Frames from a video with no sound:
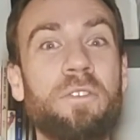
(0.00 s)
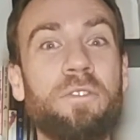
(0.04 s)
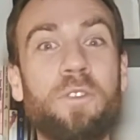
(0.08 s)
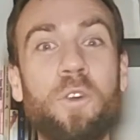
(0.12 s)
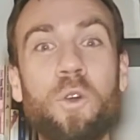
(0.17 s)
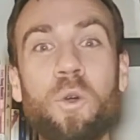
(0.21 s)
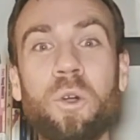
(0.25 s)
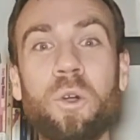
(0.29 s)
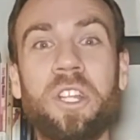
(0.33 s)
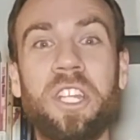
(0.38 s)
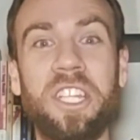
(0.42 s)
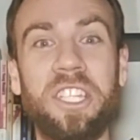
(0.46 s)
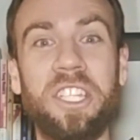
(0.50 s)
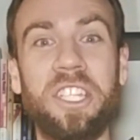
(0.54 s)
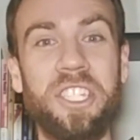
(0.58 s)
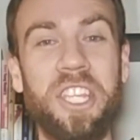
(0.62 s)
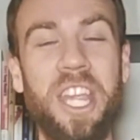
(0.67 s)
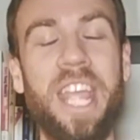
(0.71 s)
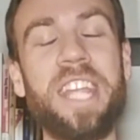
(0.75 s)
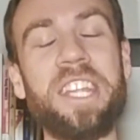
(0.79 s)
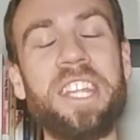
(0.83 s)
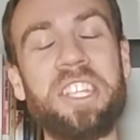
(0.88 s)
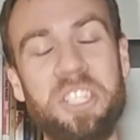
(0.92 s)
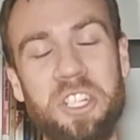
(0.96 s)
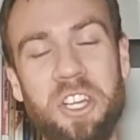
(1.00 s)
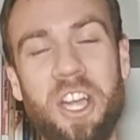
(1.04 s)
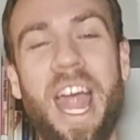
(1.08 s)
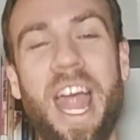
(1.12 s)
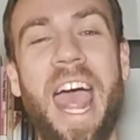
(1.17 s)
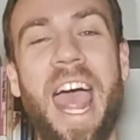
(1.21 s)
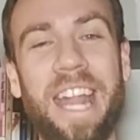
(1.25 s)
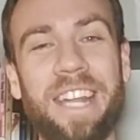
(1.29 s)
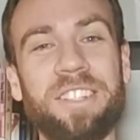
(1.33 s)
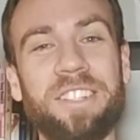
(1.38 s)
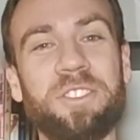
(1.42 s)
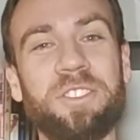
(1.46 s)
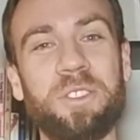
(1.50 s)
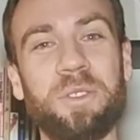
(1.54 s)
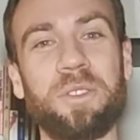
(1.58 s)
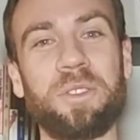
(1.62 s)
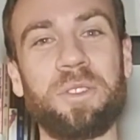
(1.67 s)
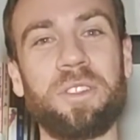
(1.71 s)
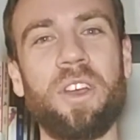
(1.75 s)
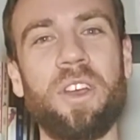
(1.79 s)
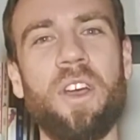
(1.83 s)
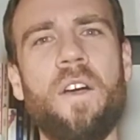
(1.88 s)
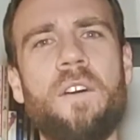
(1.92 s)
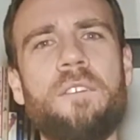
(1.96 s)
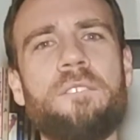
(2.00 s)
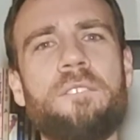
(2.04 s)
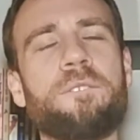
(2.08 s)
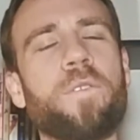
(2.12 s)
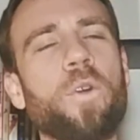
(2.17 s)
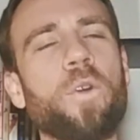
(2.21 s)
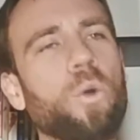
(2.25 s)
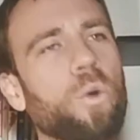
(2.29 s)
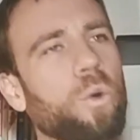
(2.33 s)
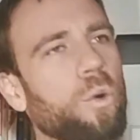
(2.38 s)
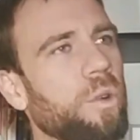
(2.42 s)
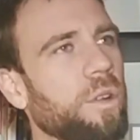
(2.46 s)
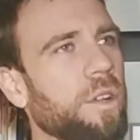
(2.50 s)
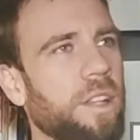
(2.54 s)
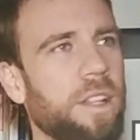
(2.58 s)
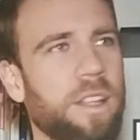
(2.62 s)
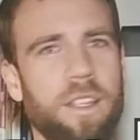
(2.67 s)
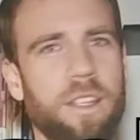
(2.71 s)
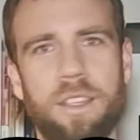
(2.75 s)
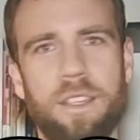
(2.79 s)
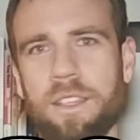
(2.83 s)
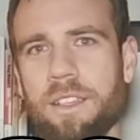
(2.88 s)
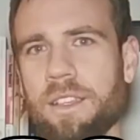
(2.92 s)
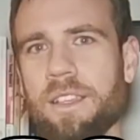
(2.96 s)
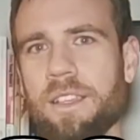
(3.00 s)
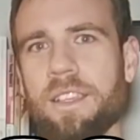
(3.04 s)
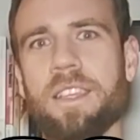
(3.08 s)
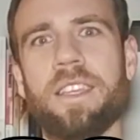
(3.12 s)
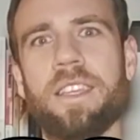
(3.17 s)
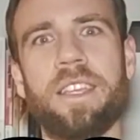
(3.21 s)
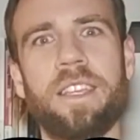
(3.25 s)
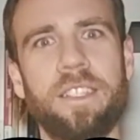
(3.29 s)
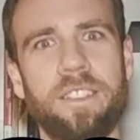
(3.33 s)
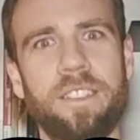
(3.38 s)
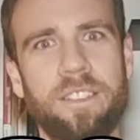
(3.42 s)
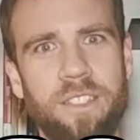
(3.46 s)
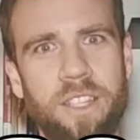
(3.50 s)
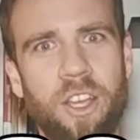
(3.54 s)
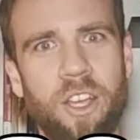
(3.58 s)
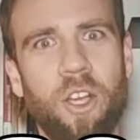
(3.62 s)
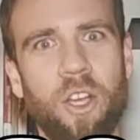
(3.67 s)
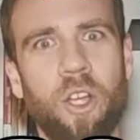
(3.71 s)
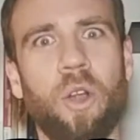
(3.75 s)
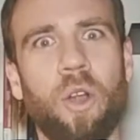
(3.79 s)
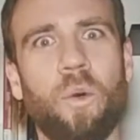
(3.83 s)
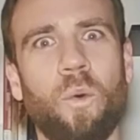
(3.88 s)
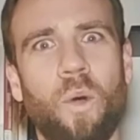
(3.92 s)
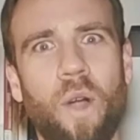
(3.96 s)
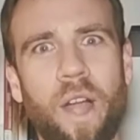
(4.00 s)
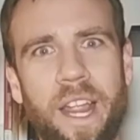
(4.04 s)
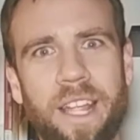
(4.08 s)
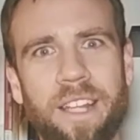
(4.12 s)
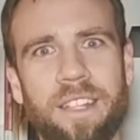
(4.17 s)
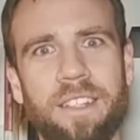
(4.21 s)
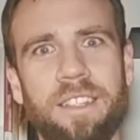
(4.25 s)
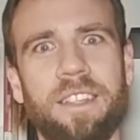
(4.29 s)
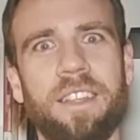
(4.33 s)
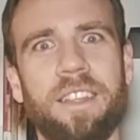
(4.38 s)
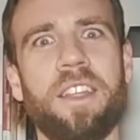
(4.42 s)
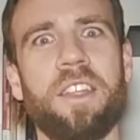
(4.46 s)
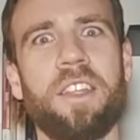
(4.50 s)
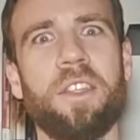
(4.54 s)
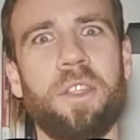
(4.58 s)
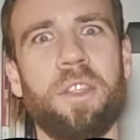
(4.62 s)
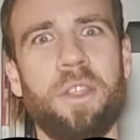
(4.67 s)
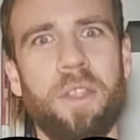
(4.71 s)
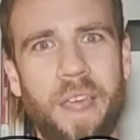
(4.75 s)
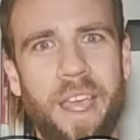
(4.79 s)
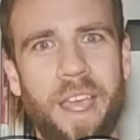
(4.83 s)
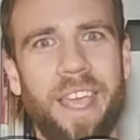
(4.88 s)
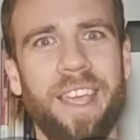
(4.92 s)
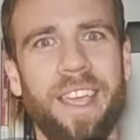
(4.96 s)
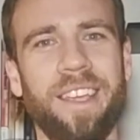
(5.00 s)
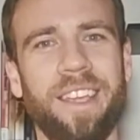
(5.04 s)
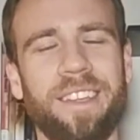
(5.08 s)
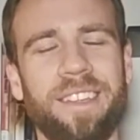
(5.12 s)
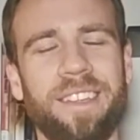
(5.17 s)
Food can change your attitude. Food is a great thing.